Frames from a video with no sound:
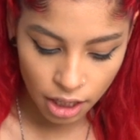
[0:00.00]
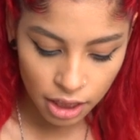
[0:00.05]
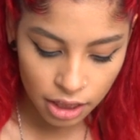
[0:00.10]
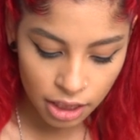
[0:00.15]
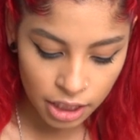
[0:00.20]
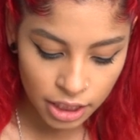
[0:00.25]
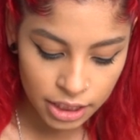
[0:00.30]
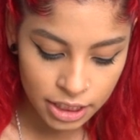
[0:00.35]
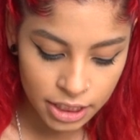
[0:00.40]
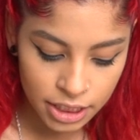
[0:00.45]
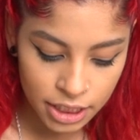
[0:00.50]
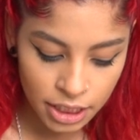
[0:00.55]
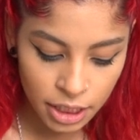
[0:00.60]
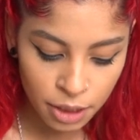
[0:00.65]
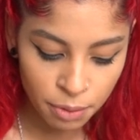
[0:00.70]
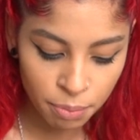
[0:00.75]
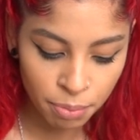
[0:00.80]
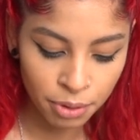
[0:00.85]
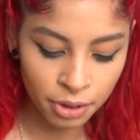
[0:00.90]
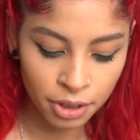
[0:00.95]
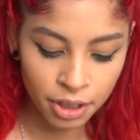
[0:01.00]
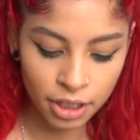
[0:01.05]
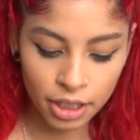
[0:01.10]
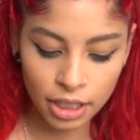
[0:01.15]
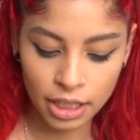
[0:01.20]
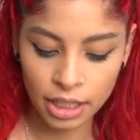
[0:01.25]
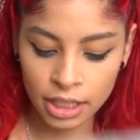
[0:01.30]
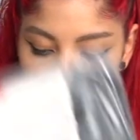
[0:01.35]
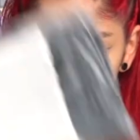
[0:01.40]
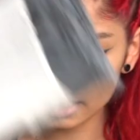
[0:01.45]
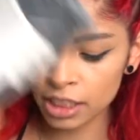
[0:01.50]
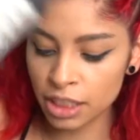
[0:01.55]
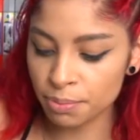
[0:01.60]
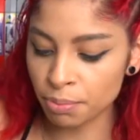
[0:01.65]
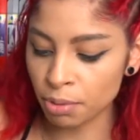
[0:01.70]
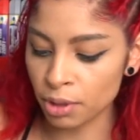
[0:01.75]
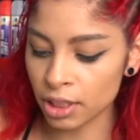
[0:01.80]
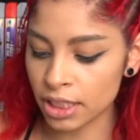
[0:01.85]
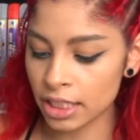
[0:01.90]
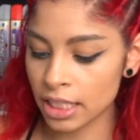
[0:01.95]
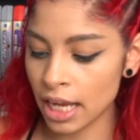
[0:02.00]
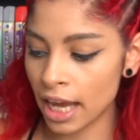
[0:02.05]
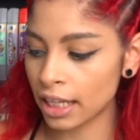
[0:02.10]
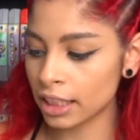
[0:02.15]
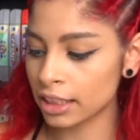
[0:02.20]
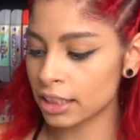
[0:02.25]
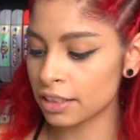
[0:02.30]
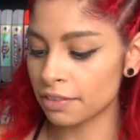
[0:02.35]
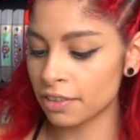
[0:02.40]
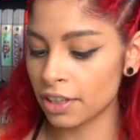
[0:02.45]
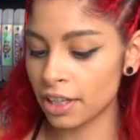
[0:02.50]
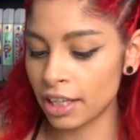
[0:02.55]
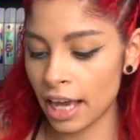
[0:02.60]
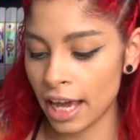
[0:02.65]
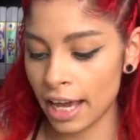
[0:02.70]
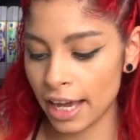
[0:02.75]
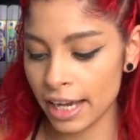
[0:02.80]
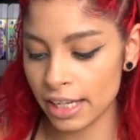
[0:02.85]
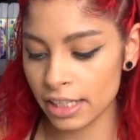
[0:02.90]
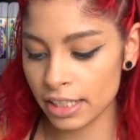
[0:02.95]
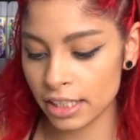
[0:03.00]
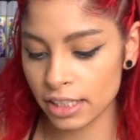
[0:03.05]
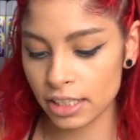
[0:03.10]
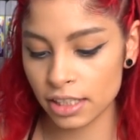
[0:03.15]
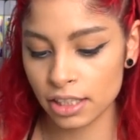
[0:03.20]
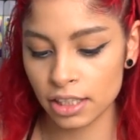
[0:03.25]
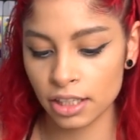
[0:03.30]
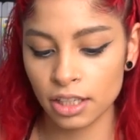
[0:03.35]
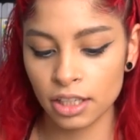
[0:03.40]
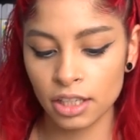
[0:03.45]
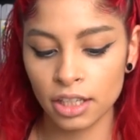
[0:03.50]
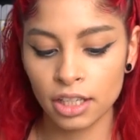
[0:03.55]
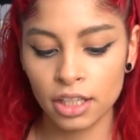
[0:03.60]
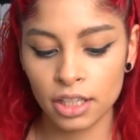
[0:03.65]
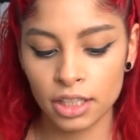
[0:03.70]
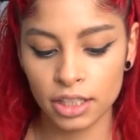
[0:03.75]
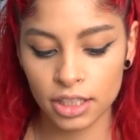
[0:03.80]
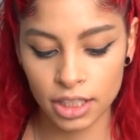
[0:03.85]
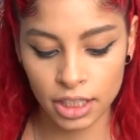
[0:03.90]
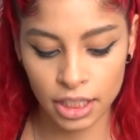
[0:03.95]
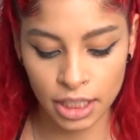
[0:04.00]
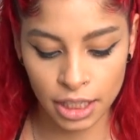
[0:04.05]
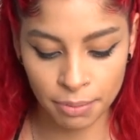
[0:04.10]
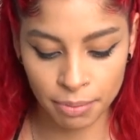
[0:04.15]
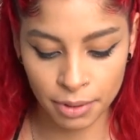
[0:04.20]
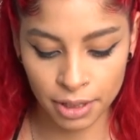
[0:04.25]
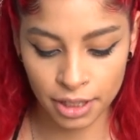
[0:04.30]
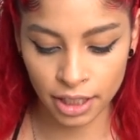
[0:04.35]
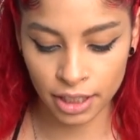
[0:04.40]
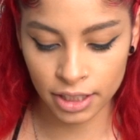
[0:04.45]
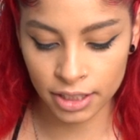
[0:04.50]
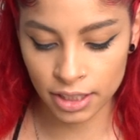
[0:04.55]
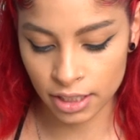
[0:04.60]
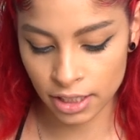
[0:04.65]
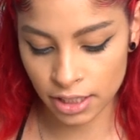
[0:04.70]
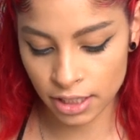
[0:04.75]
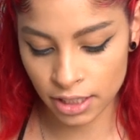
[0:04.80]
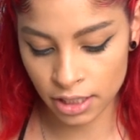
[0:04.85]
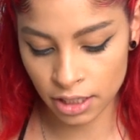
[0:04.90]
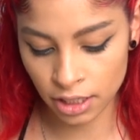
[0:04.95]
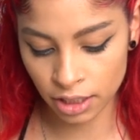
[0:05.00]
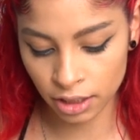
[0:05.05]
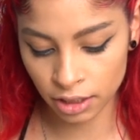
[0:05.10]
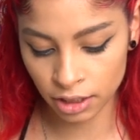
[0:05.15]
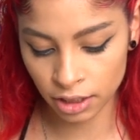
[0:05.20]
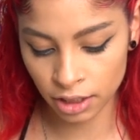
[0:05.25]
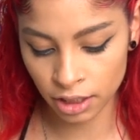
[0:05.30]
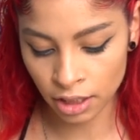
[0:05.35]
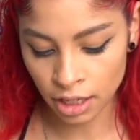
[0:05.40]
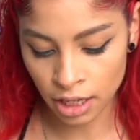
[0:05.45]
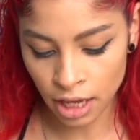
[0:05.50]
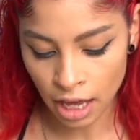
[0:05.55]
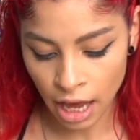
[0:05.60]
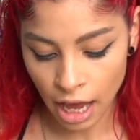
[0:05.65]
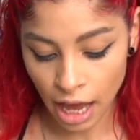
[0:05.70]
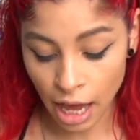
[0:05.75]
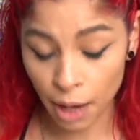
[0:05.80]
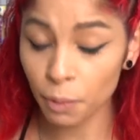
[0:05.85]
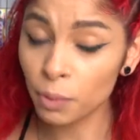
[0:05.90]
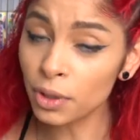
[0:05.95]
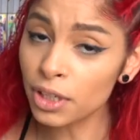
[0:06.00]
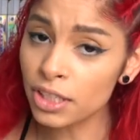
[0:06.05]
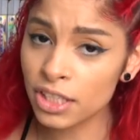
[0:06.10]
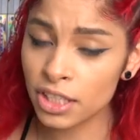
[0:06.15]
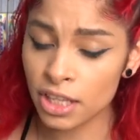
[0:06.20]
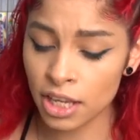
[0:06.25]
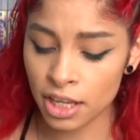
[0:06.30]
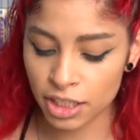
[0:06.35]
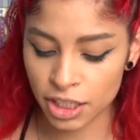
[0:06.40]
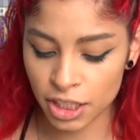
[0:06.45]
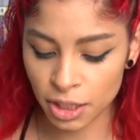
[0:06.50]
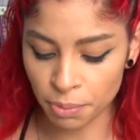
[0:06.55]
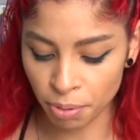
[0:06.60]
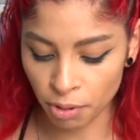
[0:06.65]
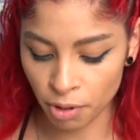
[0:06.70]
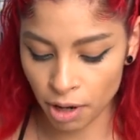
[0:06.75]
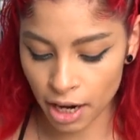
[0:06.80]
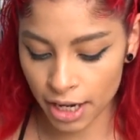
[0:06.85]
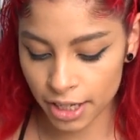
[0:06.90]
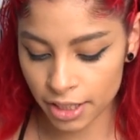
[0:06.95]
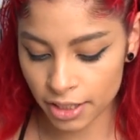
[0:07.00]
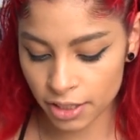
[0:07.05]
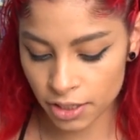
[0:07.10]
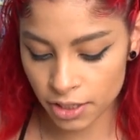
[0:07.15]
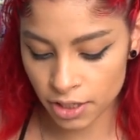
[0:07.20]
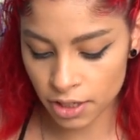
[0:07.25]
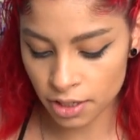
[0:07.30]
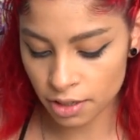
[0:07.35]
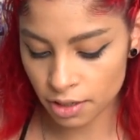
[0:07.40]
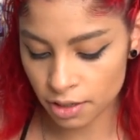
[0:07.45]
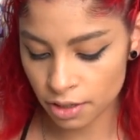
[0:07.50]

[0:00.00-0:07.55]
they did put it in this protective case to keep it nice and snug. I was surprised